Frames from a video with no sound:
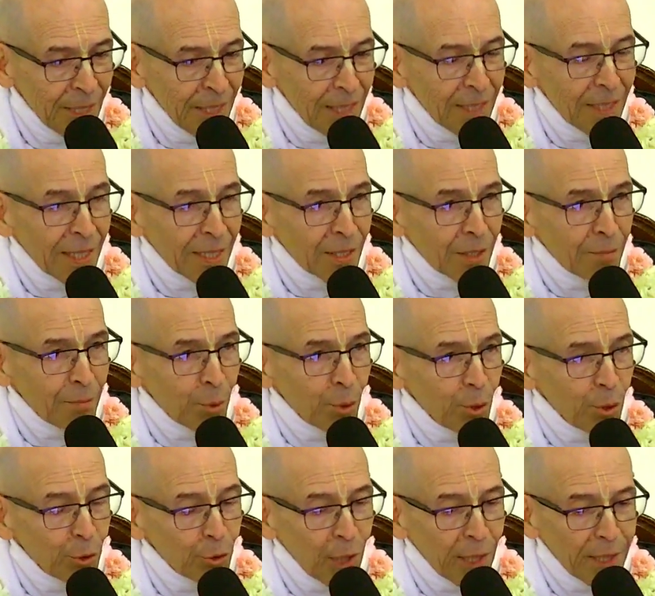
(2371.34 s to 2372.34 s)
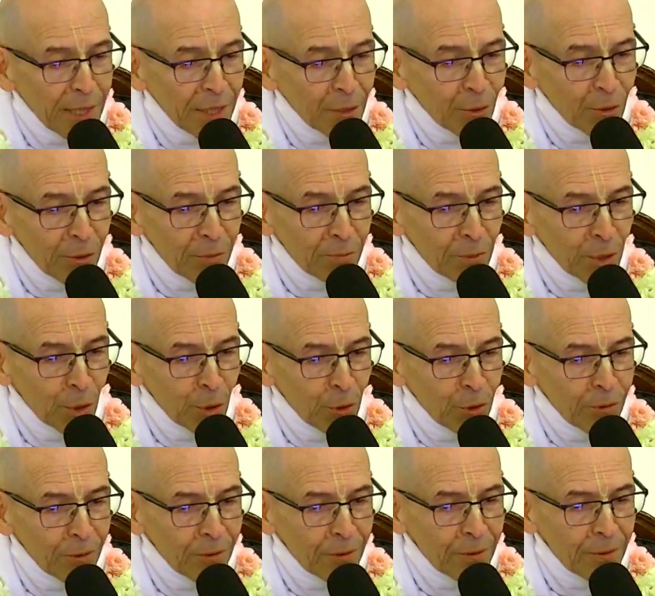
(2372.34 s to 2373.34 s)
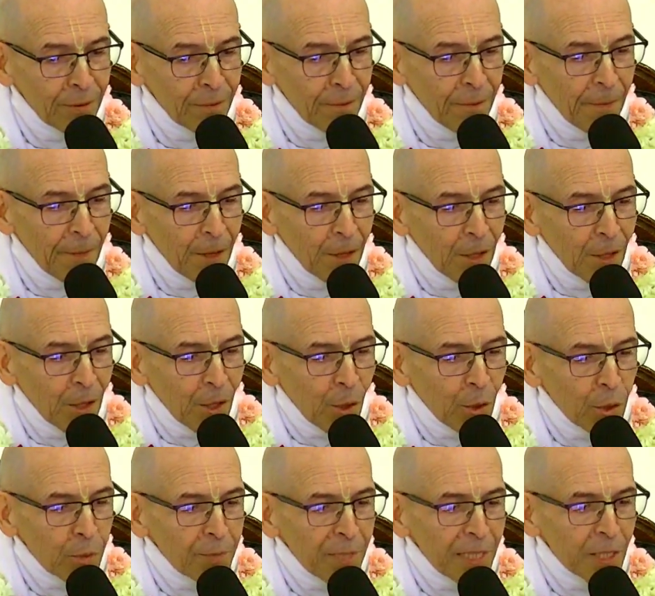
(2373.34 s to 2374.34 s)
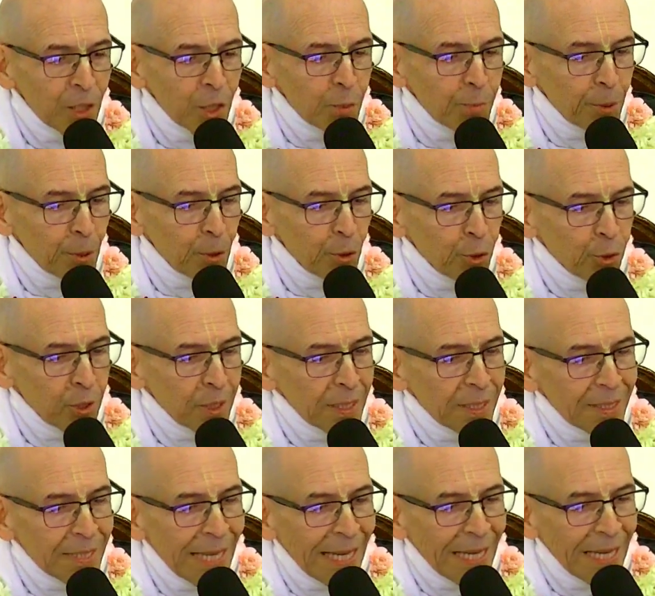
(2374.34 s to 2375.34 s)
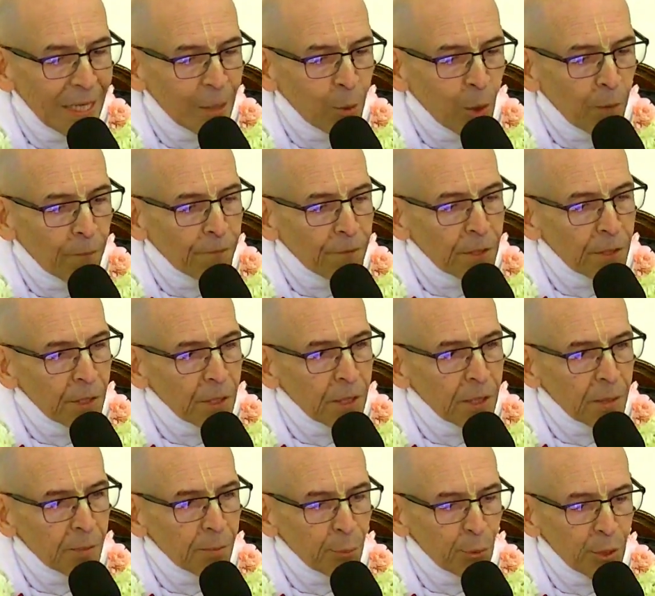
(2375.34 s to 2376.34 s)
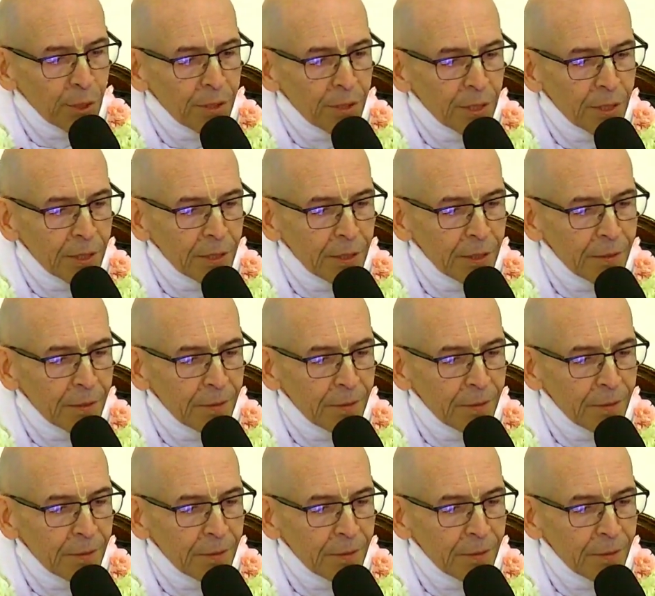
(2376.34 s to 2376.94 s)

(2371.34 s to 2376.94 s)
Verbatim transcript: like the bird trying to enter the mirror, or remain spiritually dead while physically breathing.